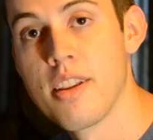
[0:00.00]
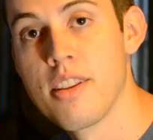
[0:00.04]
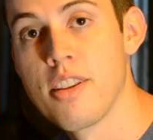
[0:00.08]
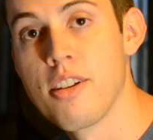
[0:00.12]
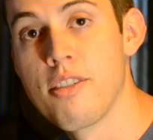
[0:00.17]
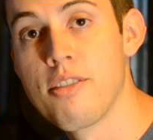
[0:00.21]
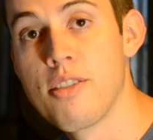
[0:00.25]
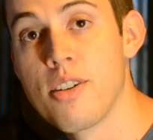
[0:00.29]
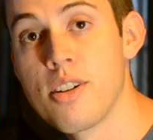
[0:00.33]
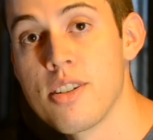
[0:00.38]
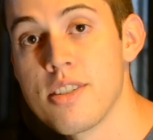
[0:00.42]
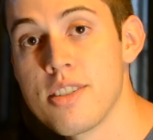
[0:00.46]
The
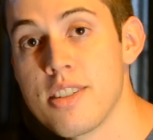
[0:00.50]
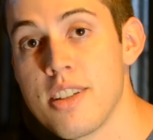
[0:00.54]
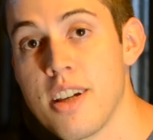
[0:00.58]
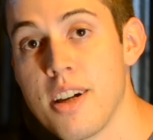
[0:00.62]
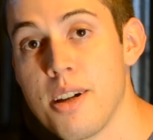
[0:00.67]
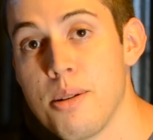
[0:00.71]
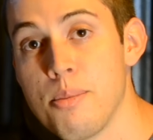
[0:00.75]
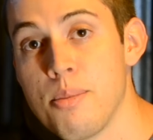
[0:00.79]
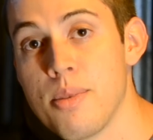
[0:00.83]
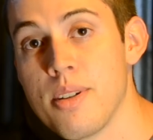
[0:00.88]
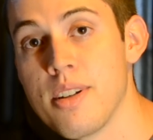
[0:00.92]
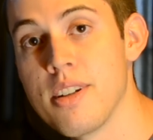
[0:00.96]
first
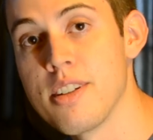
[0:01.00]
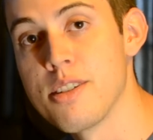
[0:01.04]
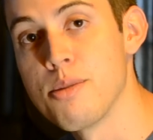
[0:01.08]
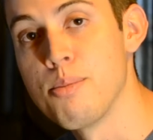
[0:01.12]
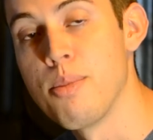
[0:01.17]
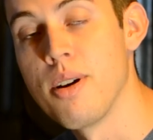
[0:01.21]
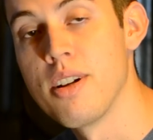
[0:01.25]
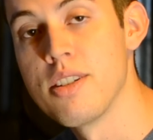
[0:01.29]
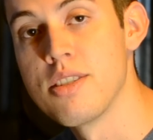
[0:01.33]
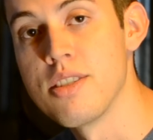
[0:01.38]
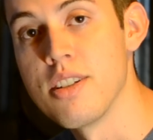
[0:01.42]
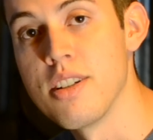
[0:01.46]
step is
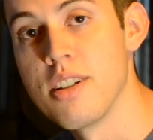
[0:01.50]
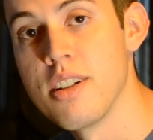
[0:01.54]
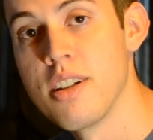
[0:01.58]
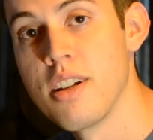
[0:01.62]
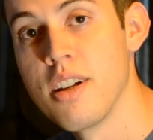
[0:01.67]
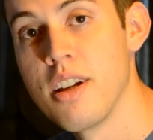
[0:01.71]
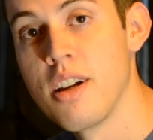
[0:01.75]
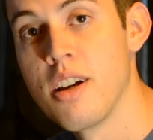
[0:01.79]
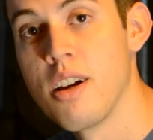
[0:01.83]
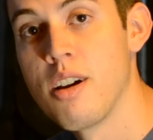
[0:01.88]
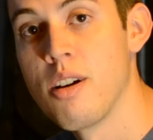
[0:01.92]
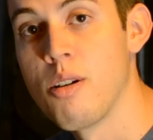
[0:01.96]
budget.
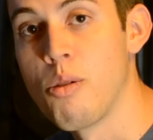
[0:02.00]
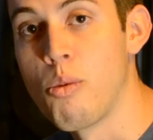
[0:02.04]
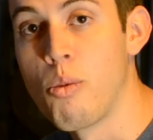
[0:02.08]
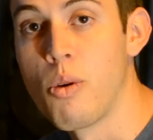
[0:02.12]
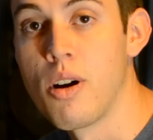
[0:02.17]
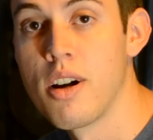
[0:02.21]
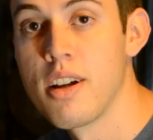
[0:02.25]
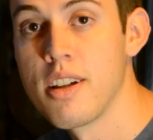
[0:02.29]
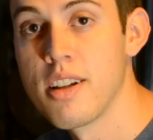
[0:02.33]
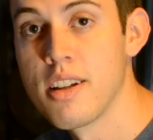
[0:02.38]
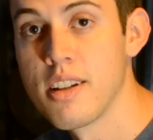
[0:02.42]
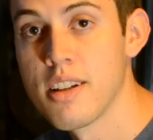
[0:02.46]

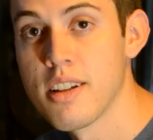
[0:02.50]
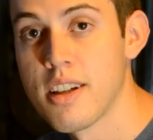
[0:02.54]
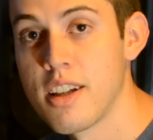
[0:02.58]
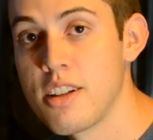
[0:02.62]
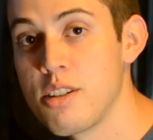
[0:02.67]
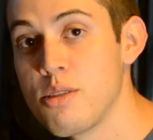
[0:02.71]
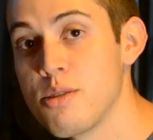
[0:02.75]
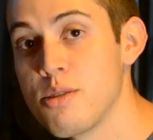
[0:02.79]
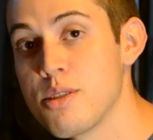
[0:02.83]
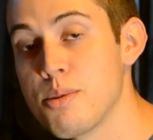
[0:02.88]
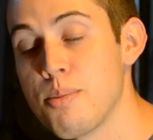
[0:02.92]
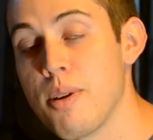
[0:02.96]
What
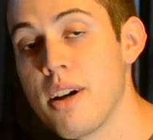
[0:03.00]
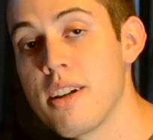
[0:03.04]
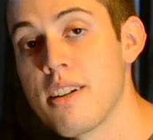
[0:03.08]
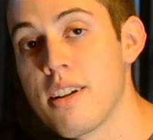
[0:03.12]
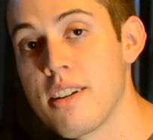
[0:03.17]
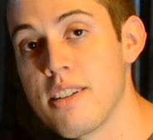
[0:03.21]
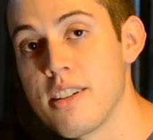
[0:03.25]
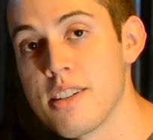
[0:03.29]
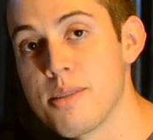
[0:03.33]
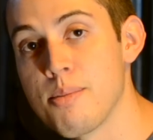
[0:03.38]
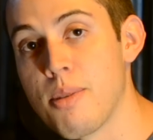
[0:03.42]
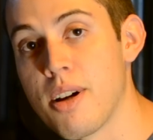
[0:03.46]
can you spend
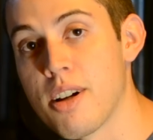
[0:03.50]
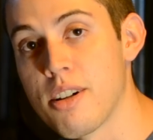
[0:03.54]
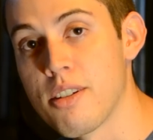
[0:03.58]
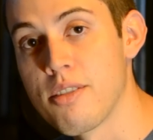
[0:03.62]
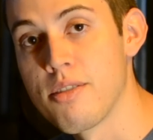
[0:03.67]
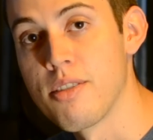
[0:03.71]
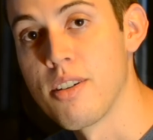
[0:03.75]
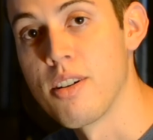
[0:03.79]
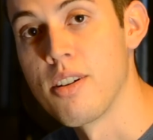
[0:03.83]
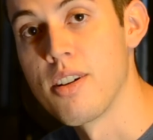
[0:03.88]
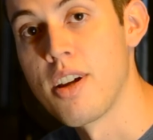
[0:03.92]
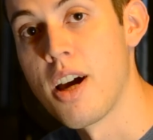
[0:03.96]
on this
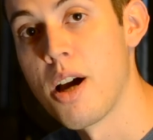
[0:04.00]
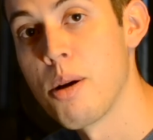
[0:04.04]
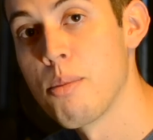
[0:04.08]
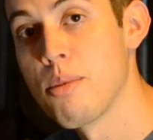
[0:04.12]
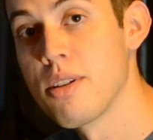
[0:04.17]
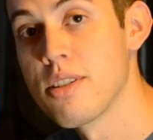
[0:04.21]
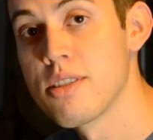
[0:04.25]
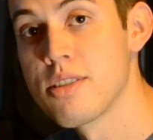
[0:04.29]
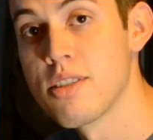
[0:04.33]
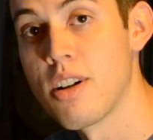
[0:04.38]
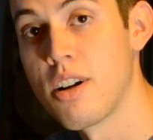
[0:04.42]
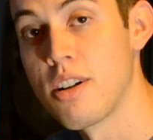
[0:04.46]
microphone? How
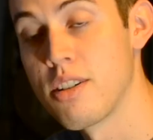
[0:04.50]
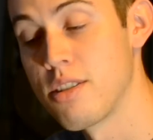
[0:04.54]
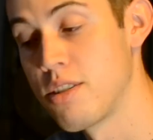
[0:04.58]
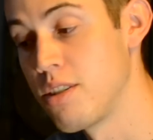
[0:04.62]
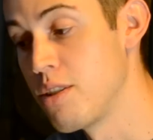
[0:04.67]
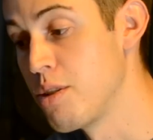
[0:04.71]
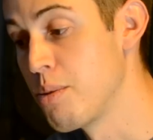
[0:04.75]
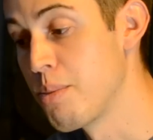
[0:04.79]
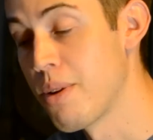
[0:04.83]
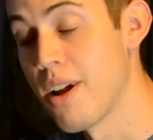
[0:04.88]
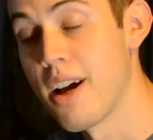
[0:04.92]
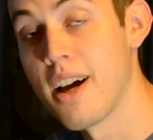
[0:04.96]
much do
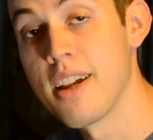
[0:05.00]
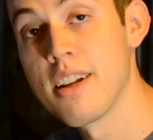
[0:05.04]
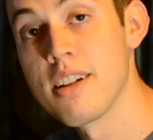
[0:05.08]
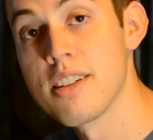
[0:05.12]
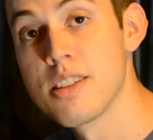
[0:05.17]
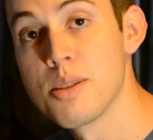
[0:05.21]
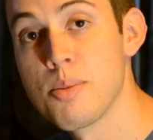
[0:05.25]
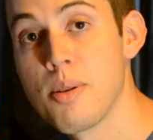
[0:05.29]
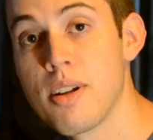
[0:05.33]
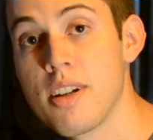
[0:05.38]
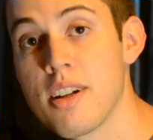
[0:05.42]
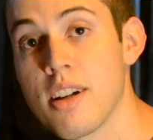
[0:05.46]
you plan on
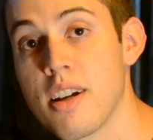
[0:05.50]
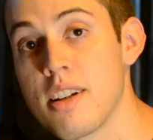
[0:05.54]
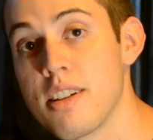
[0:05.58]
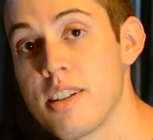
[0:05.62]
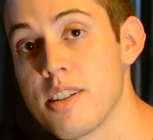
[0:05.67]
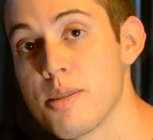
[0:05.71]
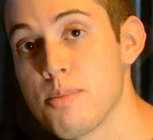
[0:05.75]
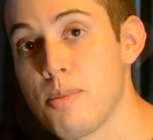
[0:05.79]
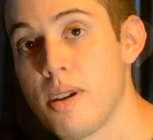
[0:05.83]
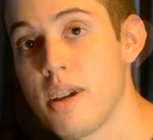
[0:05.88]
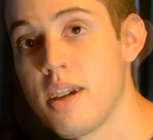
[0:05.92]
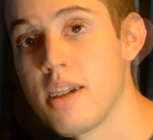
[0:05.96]
spending on
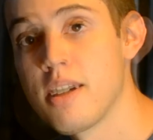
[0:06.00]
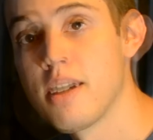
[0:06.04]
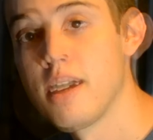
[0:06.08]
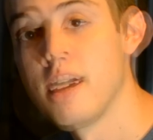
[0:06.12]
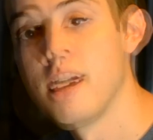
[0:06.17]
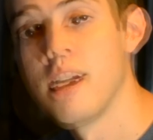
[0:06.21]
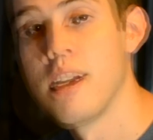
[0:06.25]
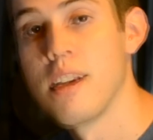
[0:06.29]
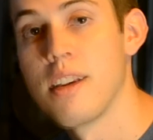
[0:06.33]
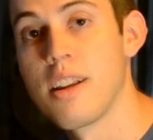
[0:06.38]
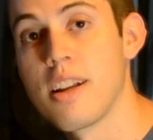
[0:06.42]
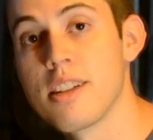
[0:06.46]
this mic?
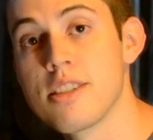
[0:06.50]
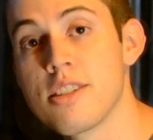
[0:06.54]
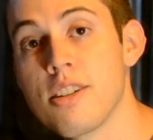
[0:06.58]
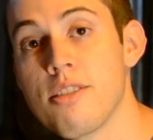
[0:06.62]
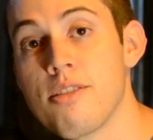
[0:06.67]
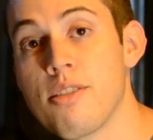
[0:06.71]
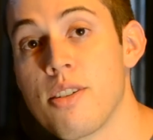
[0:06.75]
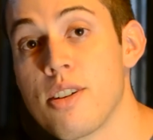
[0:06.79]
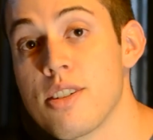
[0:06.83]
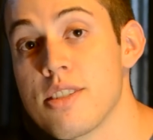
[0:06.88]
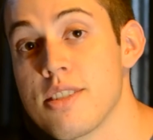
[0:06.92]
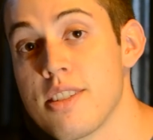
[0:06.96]
That's the
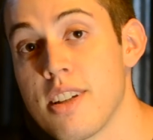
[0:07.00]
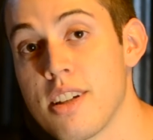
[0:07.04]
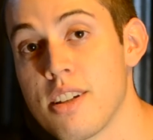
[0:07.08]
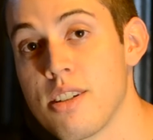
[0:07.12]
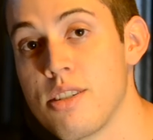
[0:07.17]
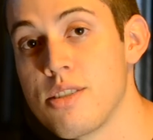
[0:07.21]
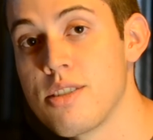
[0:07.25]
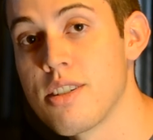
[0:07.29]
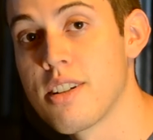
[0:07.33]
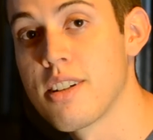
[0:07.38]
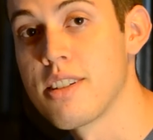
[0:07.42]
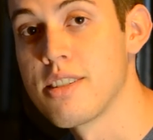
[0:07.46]
first thing you
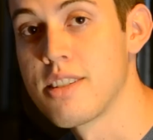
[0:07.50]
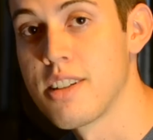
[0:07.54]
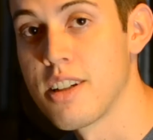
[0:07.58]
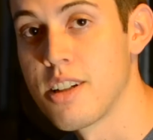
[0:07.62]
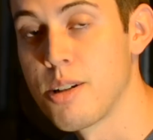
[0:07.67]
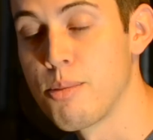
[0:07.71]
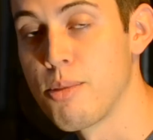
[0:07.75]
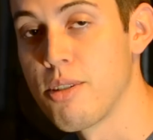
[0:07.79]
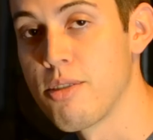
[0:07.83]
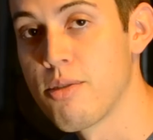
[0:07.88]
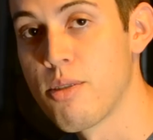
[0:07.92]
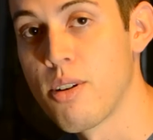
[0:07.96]
should consider
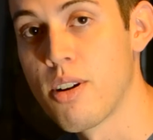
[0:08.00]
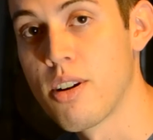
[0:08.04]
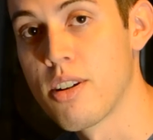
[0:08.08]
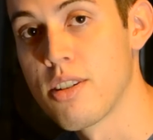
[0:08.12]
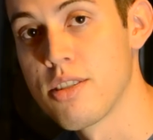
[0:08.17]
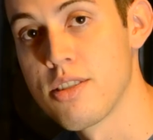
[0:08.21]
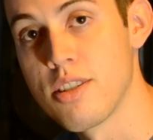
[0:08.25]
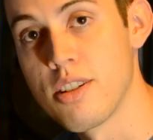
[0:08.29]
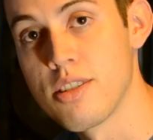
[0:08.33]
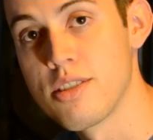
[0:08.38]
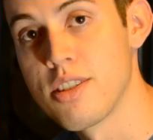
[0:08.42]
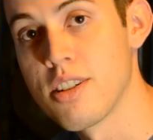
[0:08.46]
before
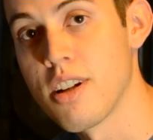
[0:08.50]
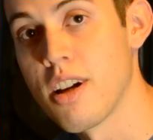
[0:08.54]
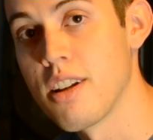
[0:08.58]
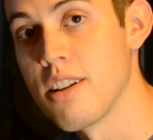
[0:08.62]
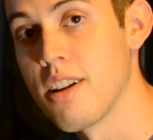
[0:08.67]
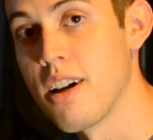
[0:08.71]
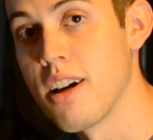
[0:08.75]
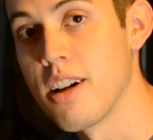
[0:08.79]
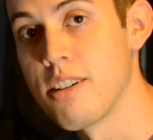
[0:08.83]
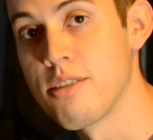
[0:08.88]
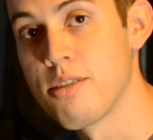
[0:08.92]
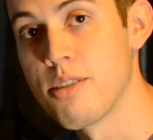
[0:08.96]
searching
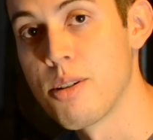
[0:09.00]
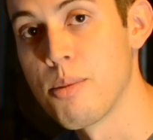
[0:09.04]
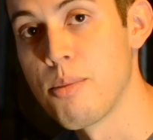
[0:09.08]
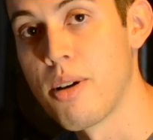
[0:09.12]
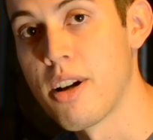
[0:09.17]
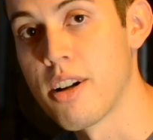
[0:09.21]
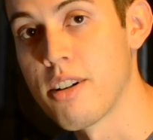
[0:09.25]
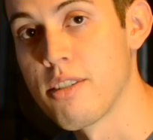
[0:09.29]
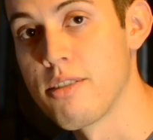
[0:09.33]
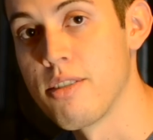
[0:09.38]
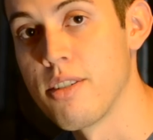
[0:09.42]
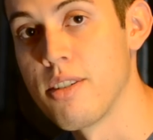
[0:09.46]
online for a
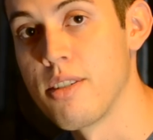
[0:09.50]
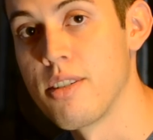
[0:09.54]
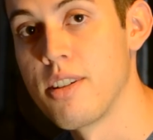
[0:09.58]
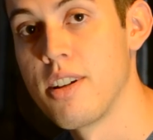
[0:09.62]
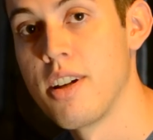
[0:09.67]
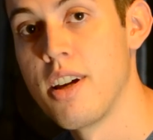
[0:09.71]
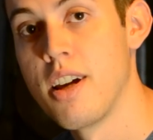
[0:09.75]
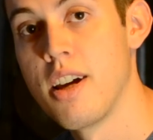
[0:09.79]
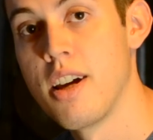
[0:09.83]
microphone.